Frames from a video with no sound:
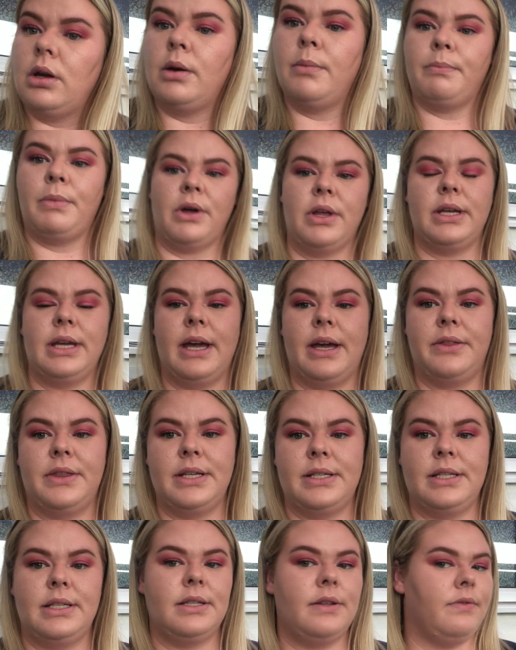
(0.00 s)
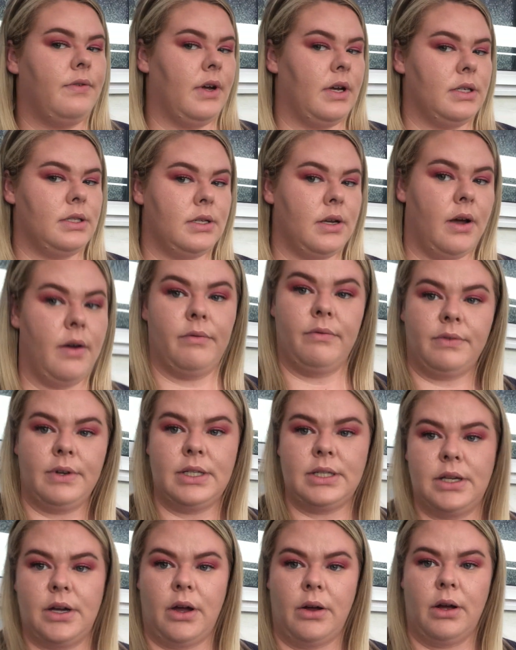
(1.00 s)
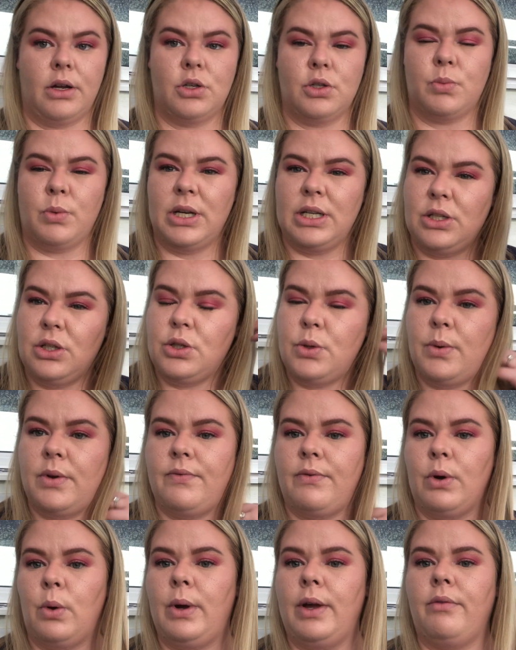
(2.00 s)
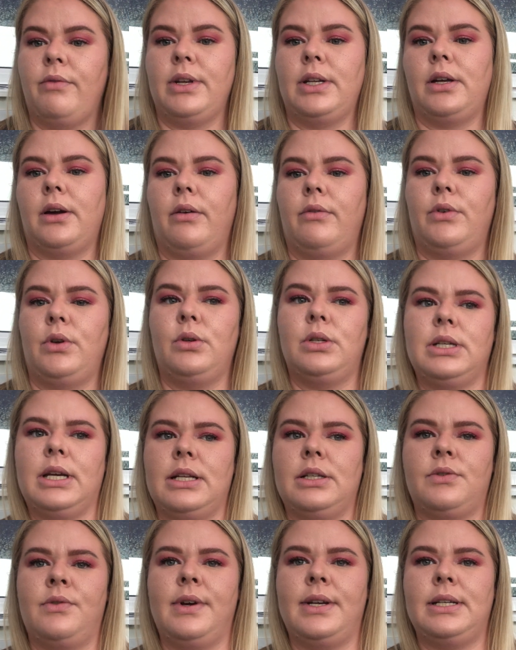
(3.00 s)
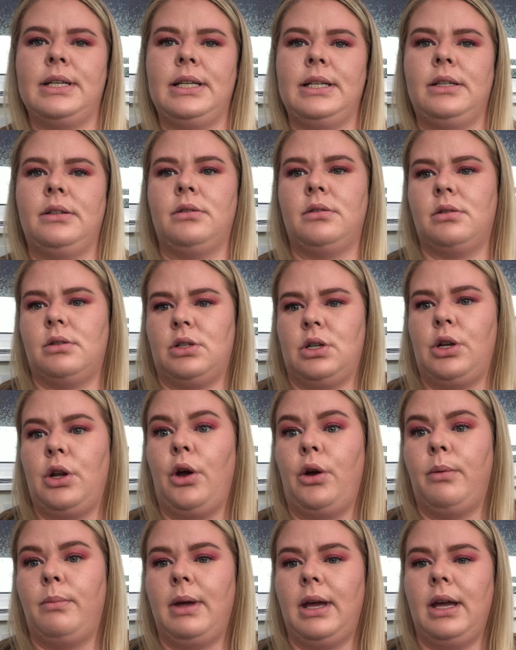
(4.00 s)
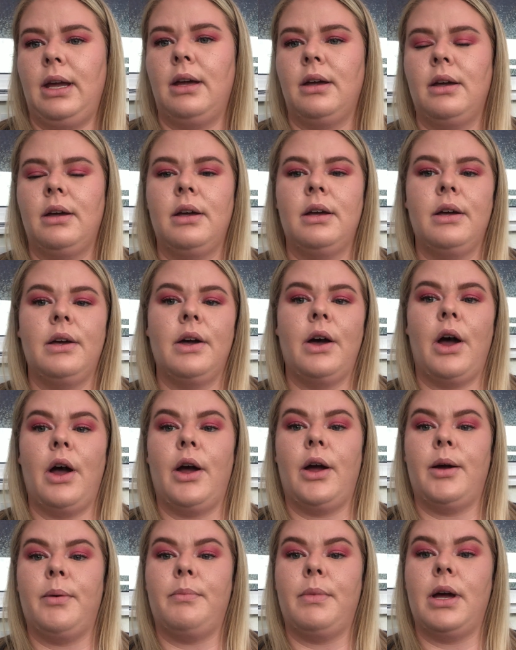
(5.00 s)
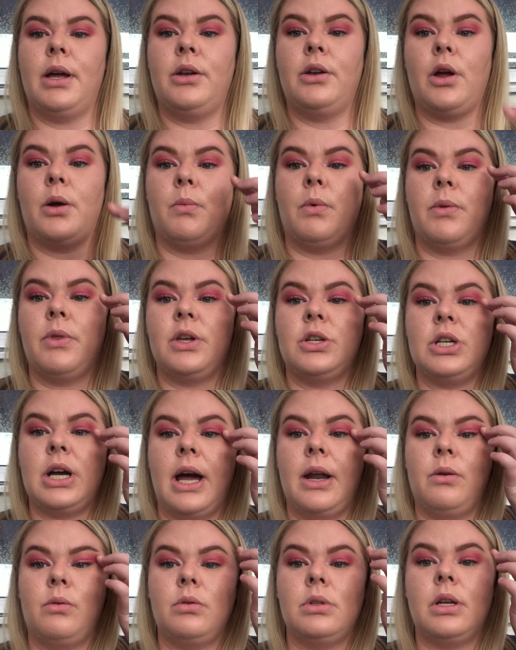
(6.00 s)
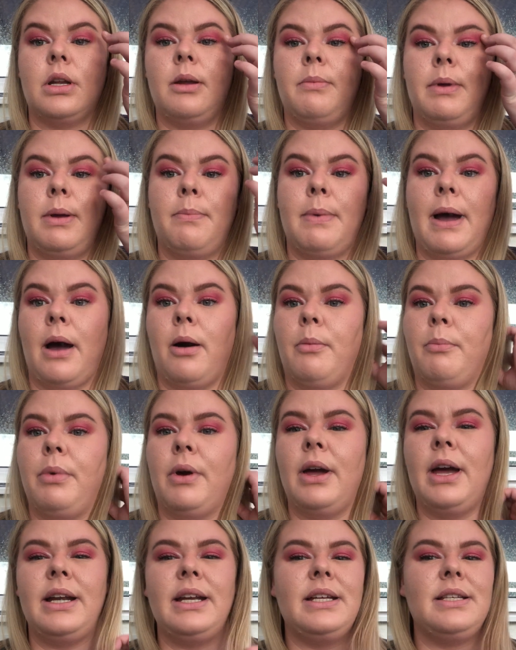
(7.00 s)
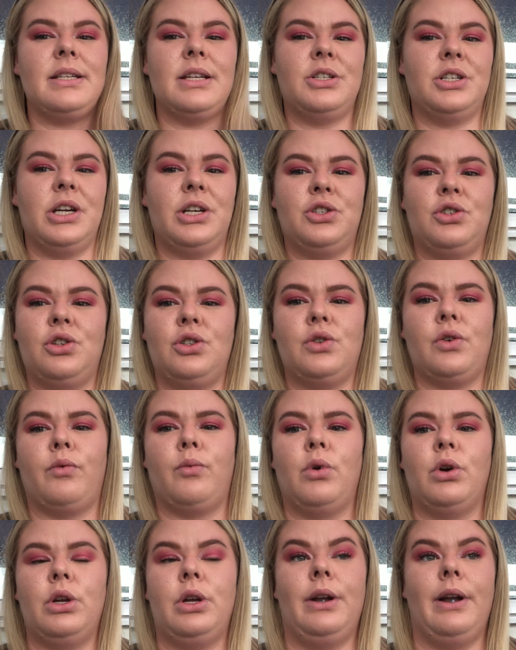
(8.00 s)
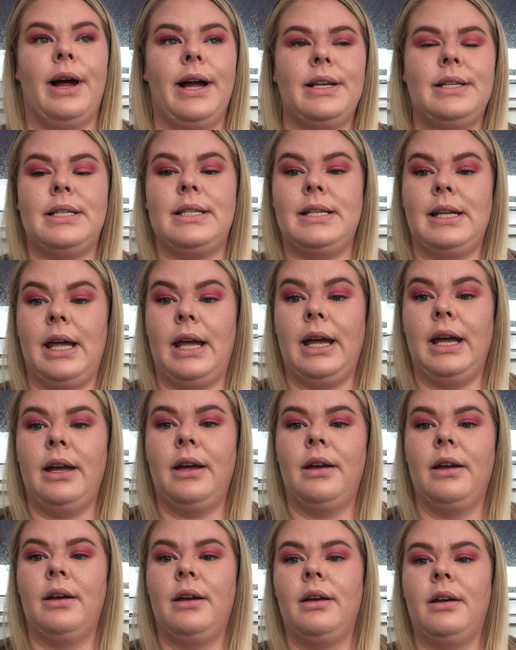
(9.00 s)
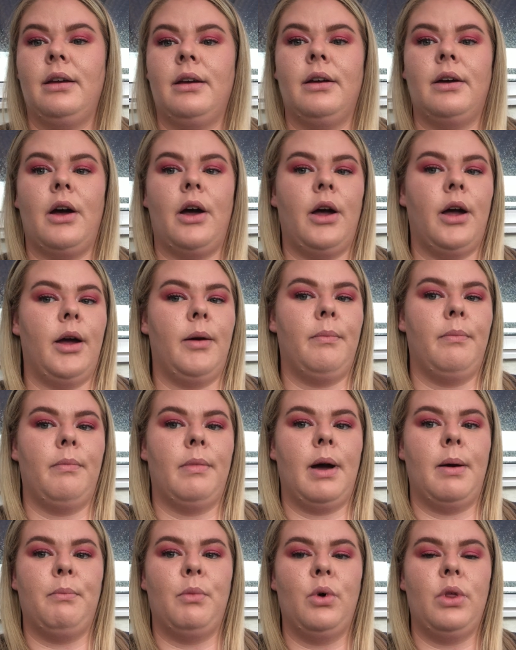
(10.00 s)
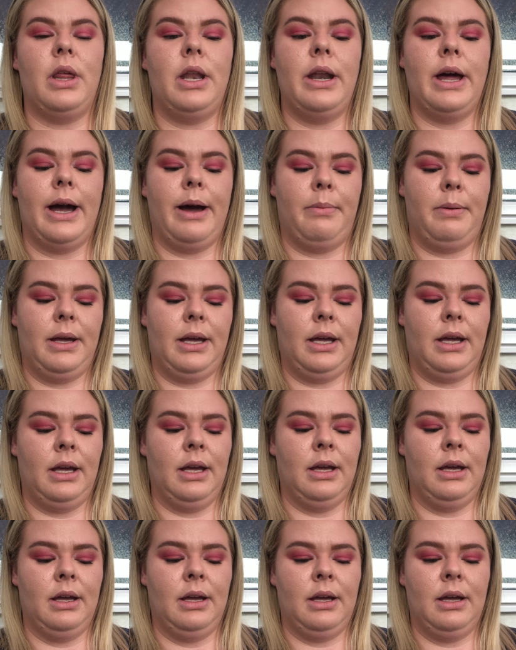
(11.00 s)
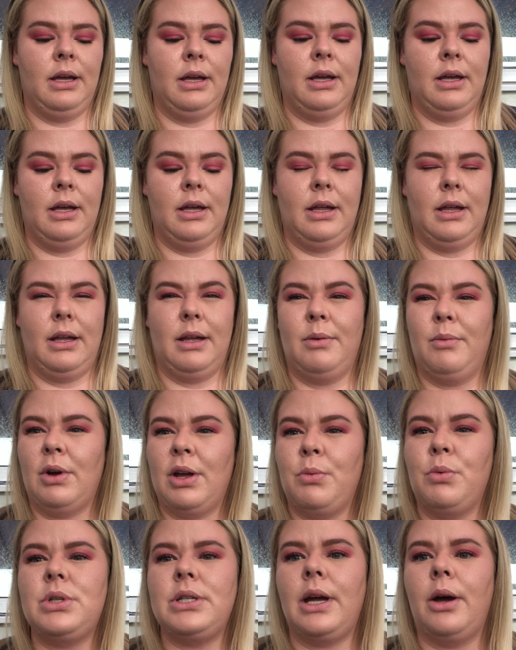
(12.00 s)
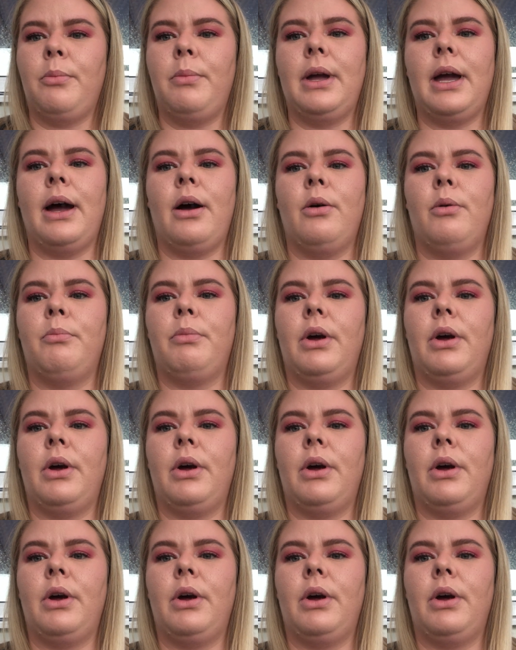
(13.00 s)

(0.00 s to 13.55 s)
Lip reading: But yeah, this is the first time video. I just wanted to do a quick video of you to get ready to know me and know what the channel is going to be about. But any suggestions of what you'd like to see, I'm more than happy. It would help me out.